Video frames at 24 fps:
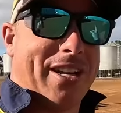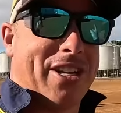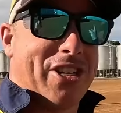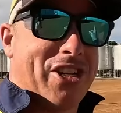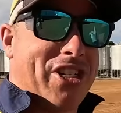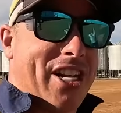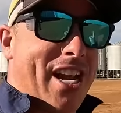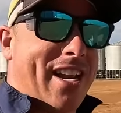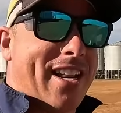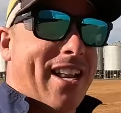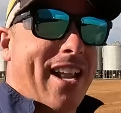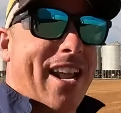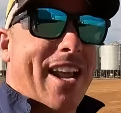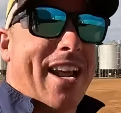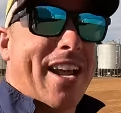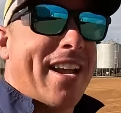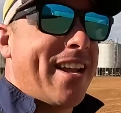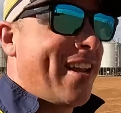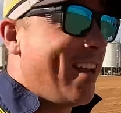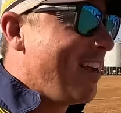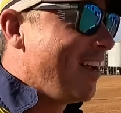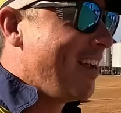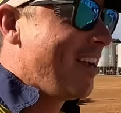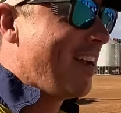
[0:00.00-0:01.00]
in the shed there,
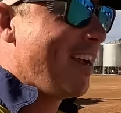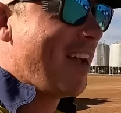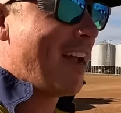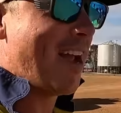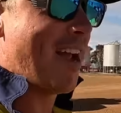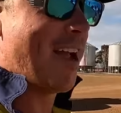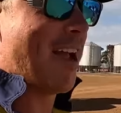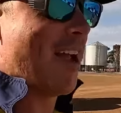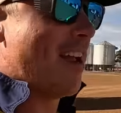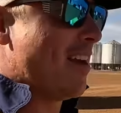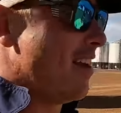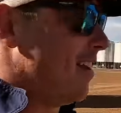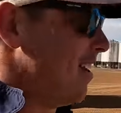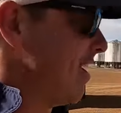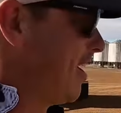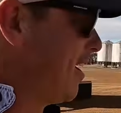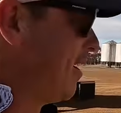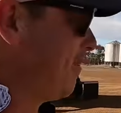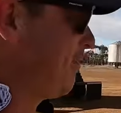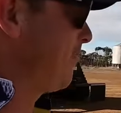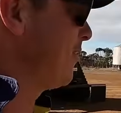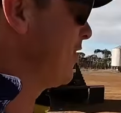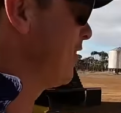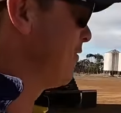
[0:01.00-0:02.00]
and
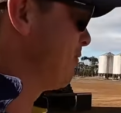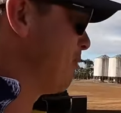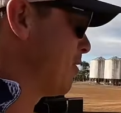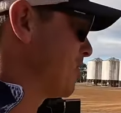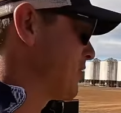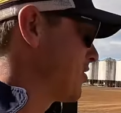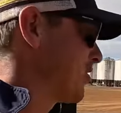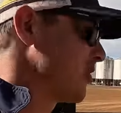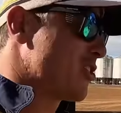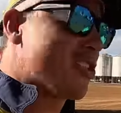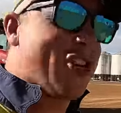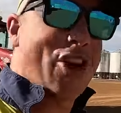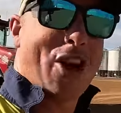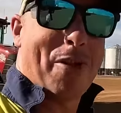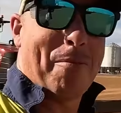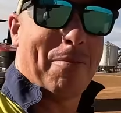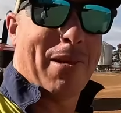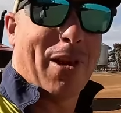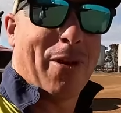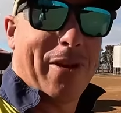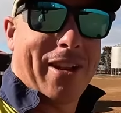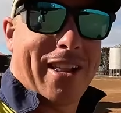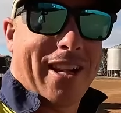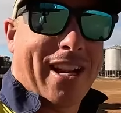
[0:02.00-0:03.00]
uh, if you've watched the show
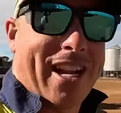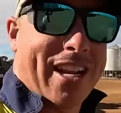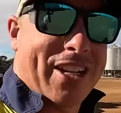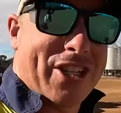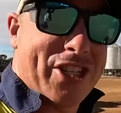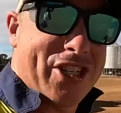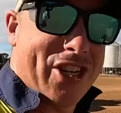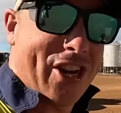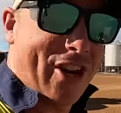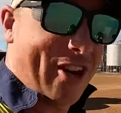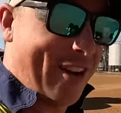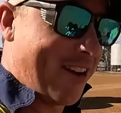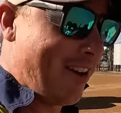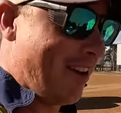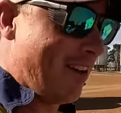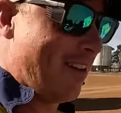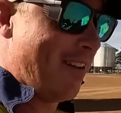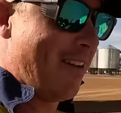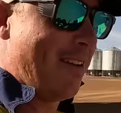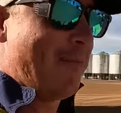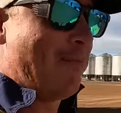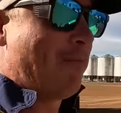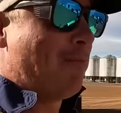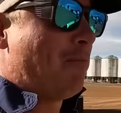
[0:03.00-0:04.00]
Bluey, the kids show,
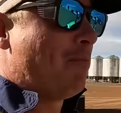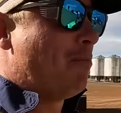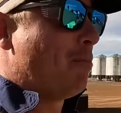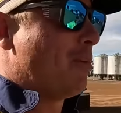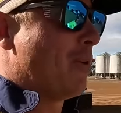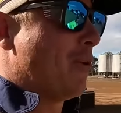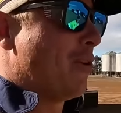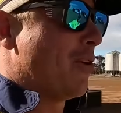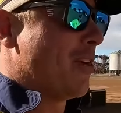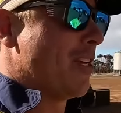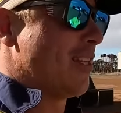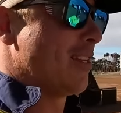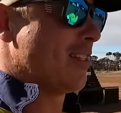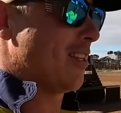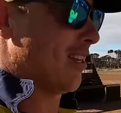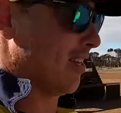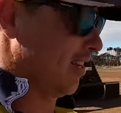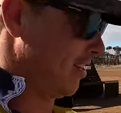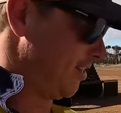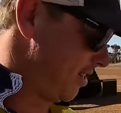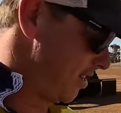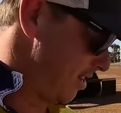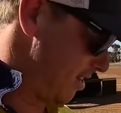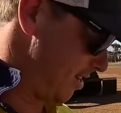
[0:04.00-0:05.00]
Bluey is the,
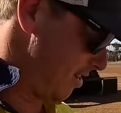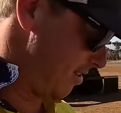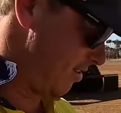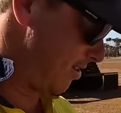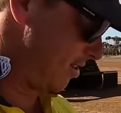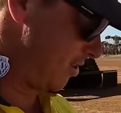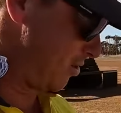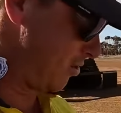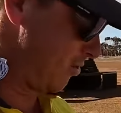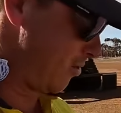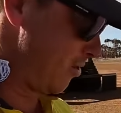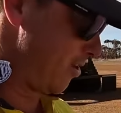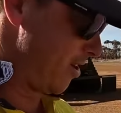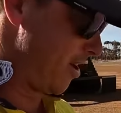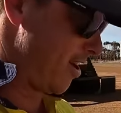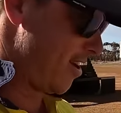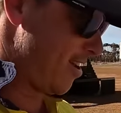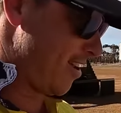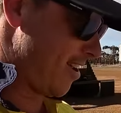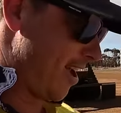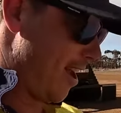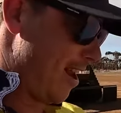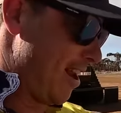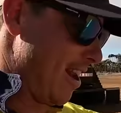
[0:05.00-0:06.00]
the, the daughter,
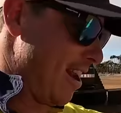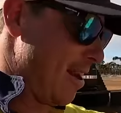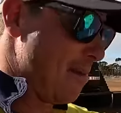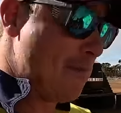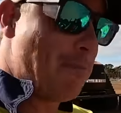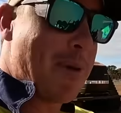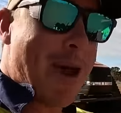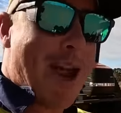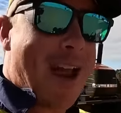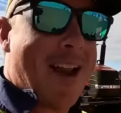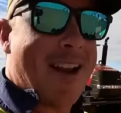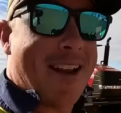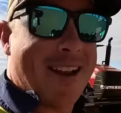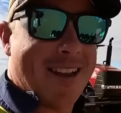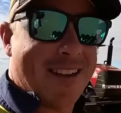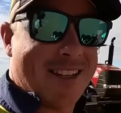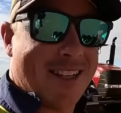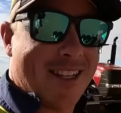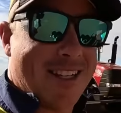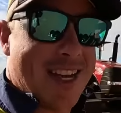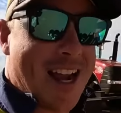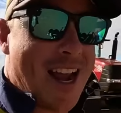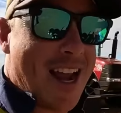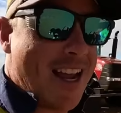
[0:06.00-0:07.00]
and then Bandit is
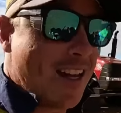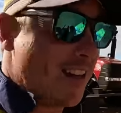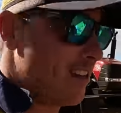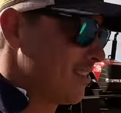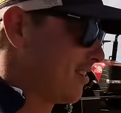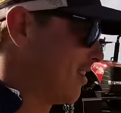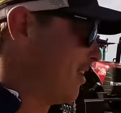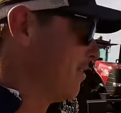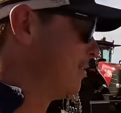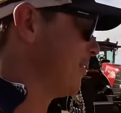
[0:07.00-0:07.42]
the dad. So